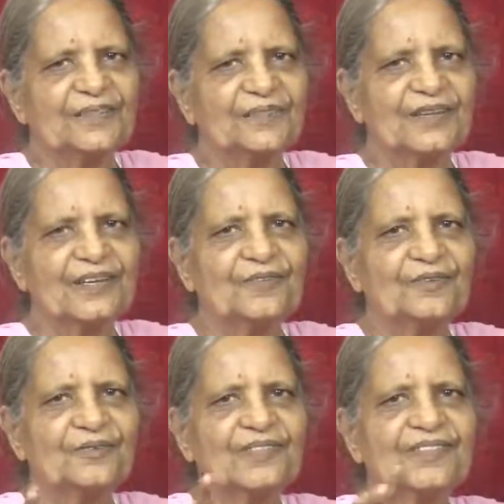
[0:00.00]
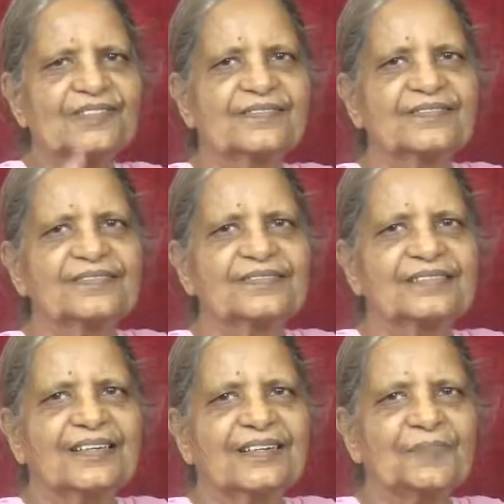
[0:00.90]
We can do this
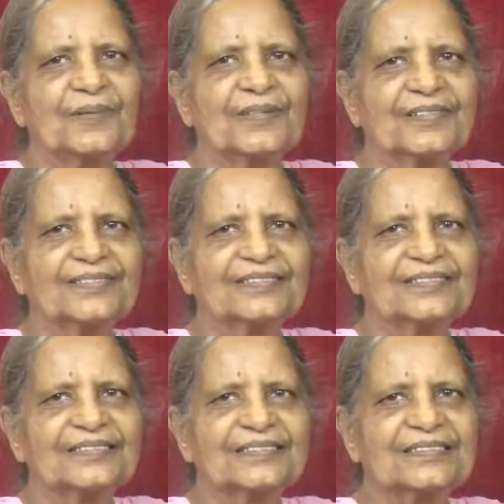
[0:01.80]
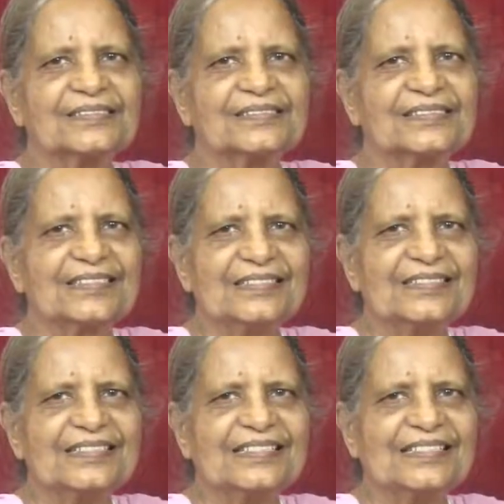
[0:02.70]
repair,
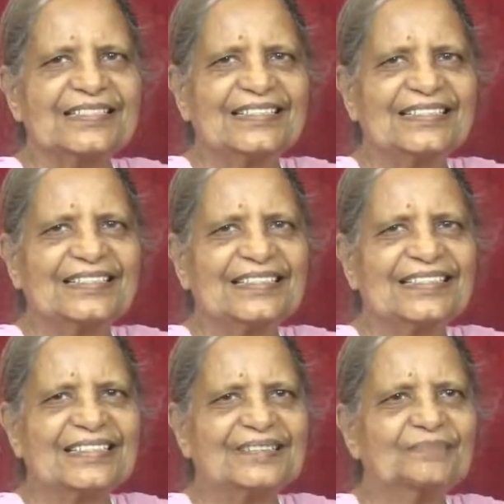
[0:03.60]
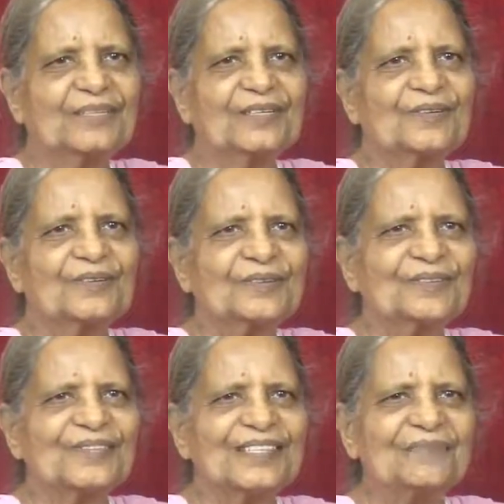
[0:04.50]
isn't it? but not
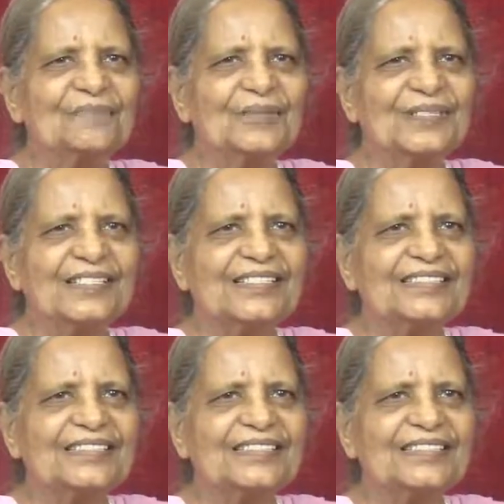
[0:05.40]
with the body.